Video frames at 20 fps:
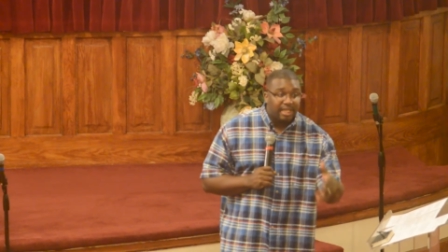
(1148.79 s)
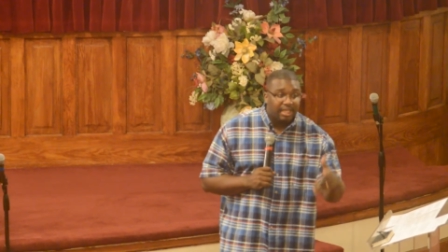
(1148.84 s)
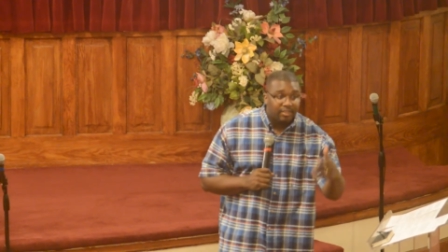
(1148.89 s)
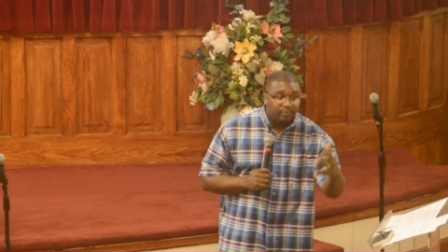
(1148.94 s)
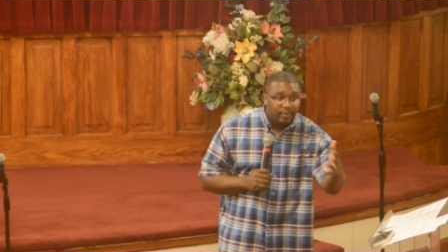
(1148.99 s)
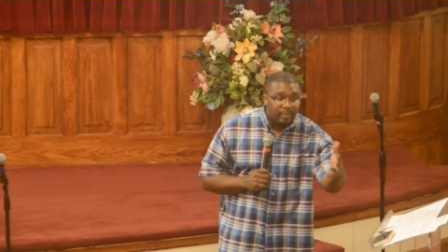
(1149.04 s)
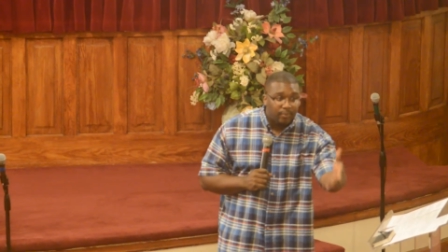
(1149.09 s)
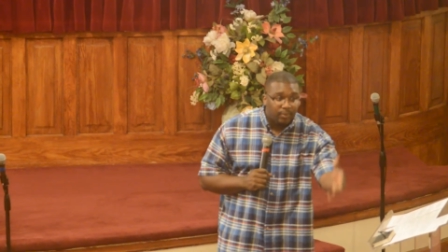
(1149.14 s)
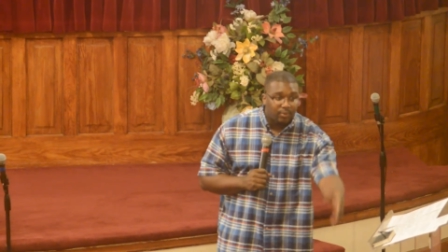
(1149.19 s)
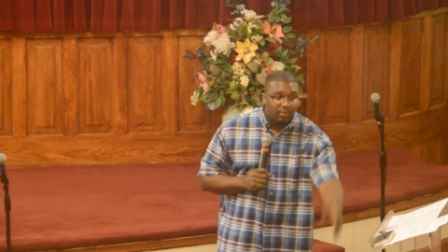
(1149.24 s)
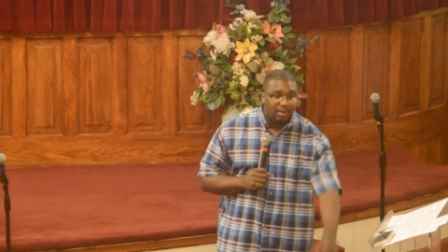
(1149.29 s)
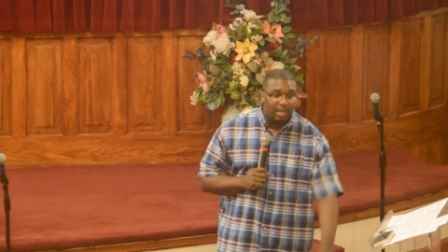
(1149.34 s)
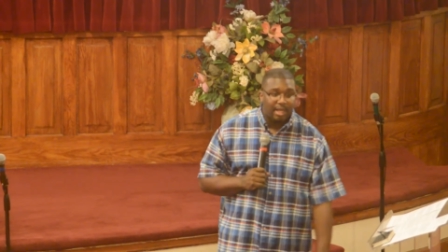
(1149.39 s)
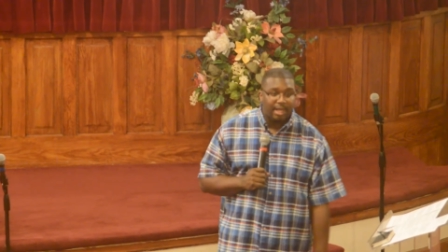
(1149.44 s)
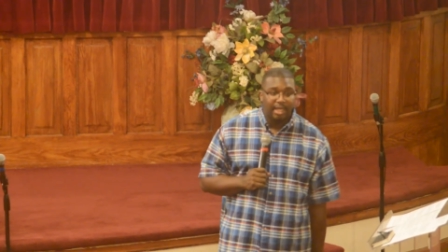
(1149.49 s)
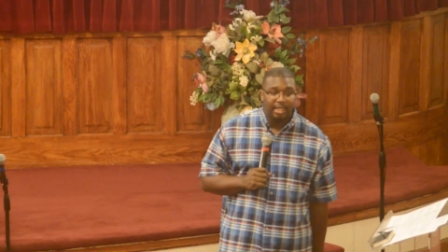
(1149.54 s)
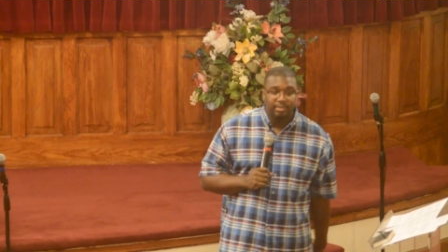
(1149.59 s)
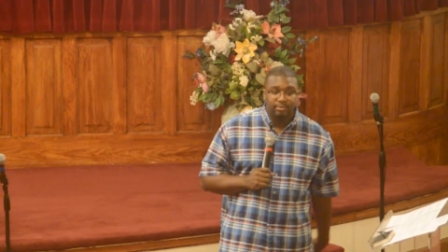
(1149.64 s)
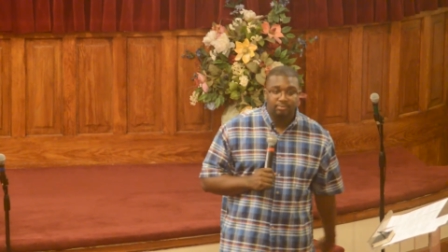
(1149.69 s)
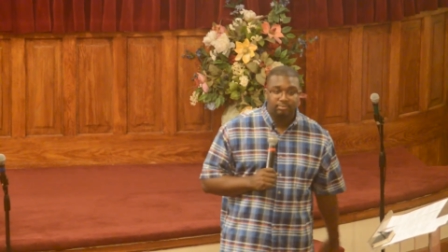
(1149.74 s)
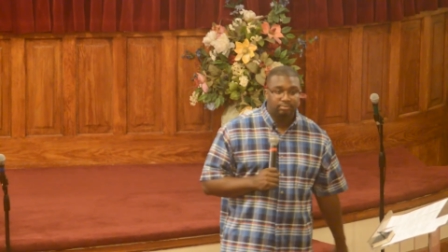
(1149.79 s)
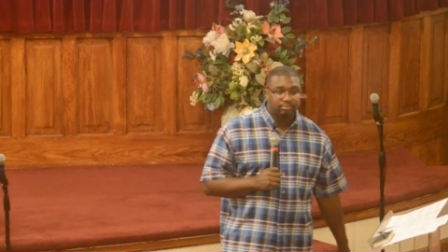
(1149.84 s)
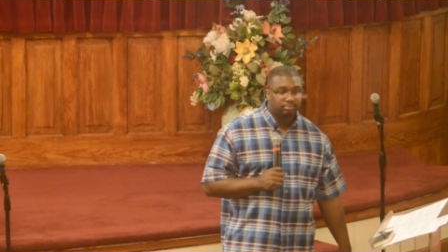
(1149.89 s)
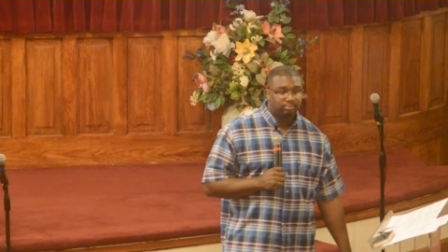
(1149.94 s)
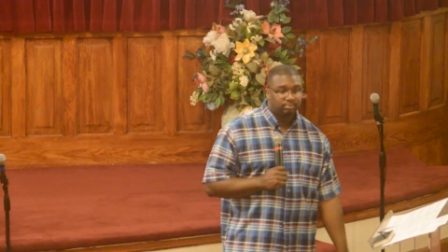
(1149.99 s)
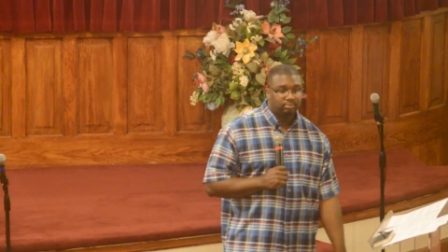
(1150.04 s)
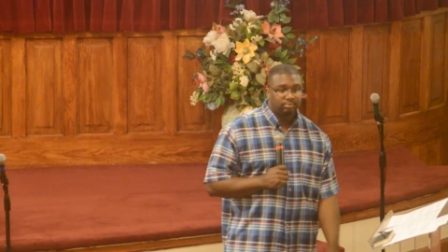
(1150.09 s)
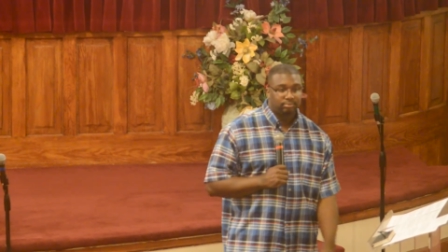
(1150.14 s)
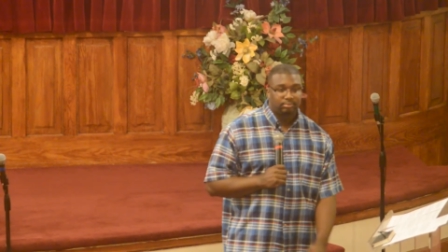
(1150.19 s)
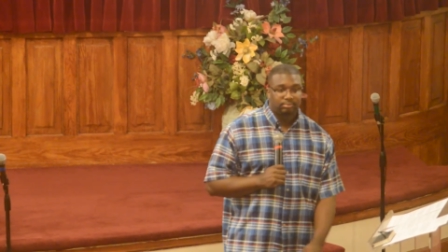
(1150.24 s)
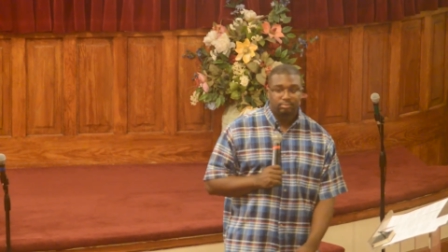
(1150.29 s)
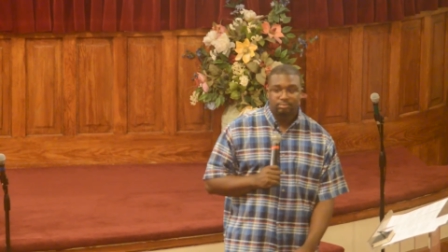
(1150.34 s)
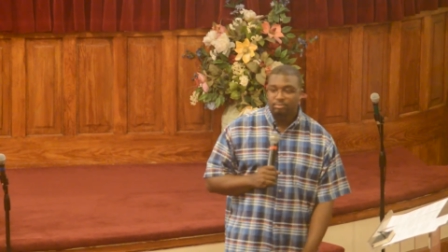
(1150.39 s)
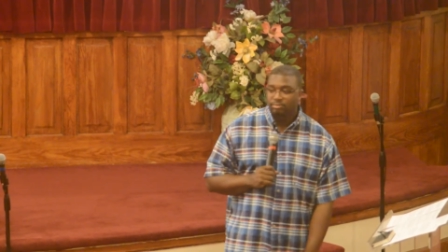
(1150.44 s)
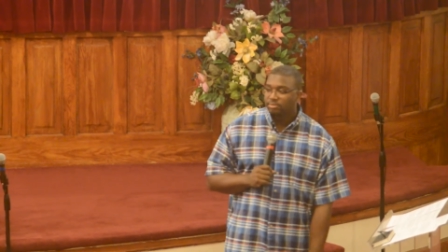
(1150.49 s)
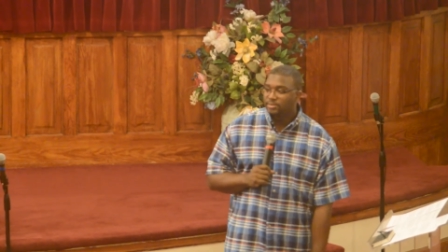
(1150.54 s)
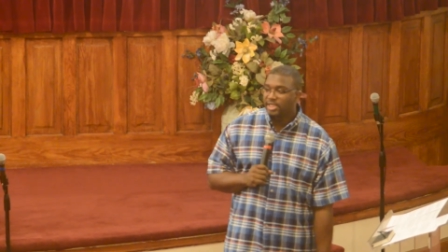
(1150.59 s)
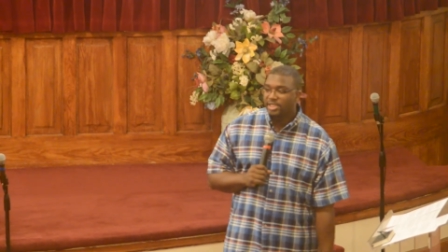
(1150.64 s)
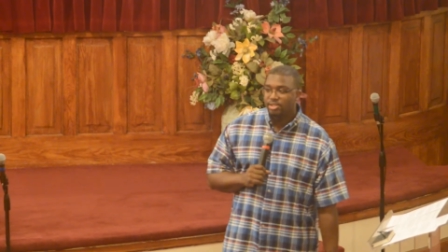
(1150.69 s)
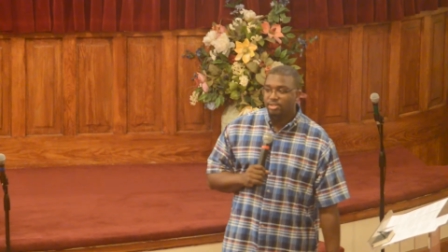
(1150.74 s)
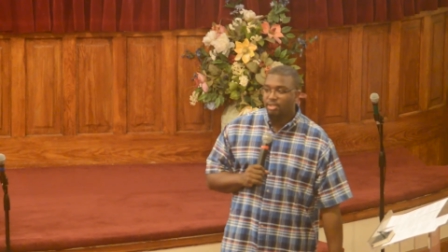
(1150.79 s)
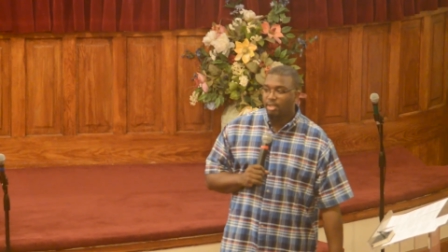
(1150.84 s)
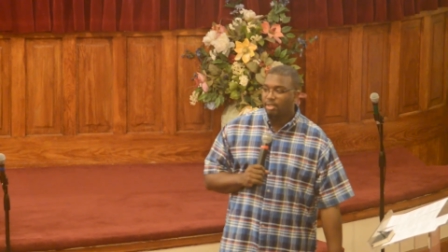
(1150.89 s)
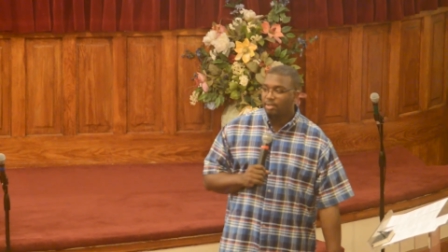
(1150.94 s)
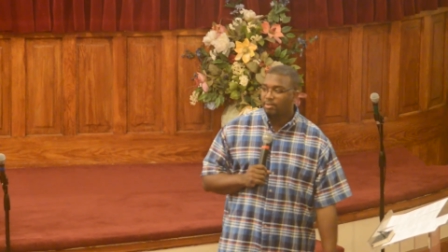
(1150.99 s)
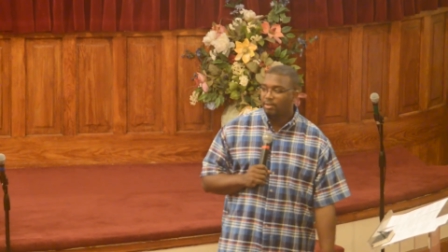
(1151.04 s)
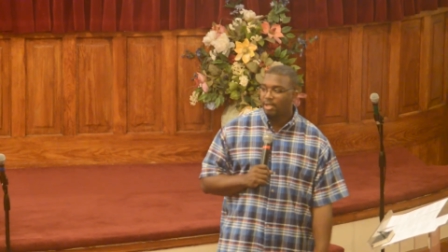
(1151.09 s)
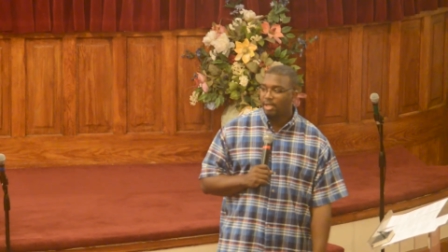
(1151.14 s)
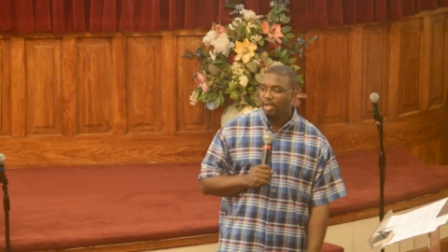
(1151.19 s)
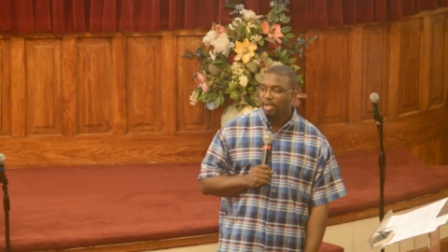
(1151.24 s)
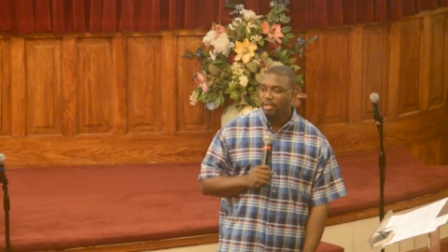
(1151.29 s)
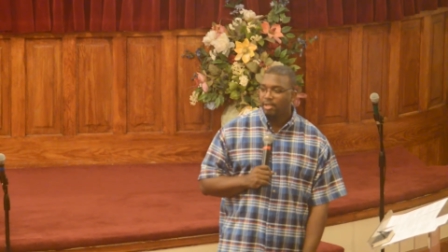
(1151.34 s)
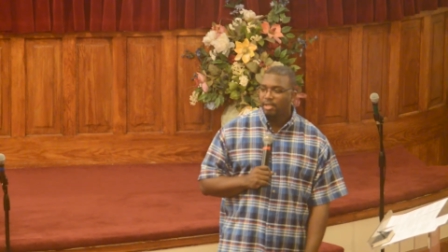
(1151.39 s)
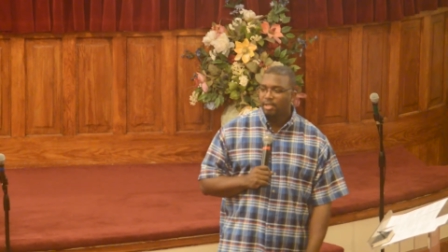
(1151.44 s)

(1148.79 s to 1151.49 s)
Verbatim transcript: other people crying, they start crying.